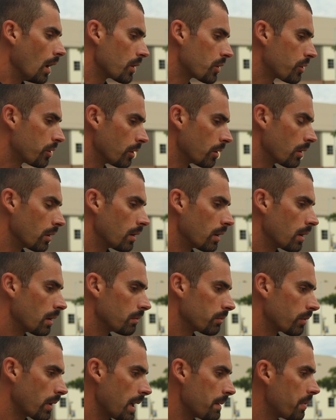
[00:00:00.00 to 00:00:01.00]
Sure.
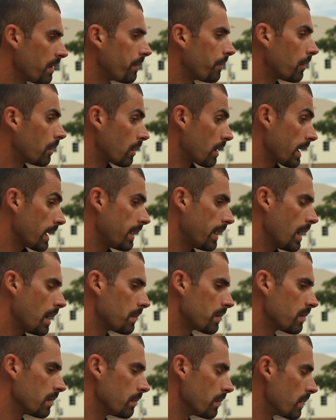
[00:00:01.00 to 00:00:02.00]
Right before I
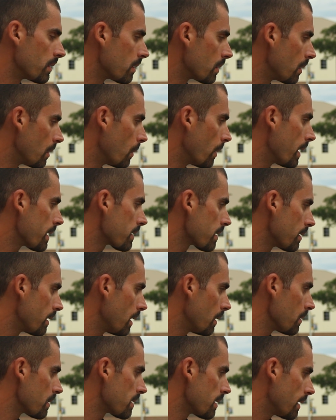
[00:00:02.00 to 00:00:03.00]
came to Missouri Western,
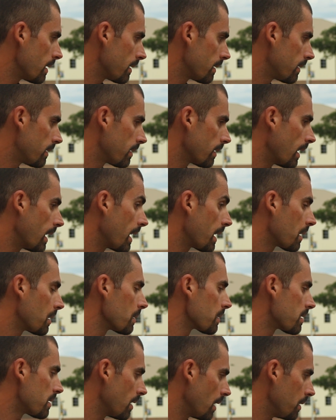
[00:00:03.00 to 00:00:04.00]
I was at
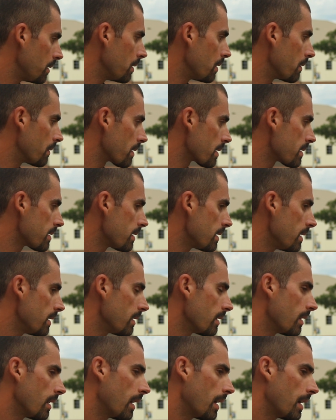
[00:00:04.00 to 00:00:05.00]
Idaho State University.